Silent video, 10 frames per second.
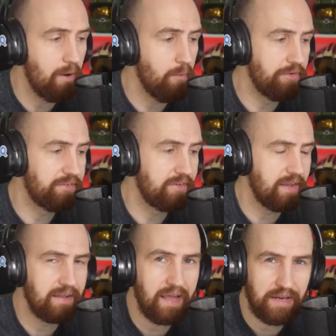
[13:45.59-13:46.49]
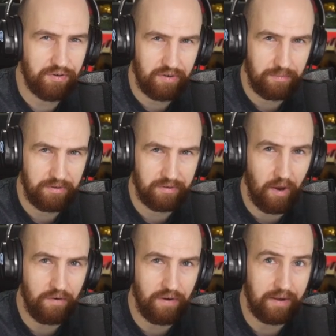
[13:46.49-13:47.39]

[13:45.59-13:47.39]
once this live stream is over.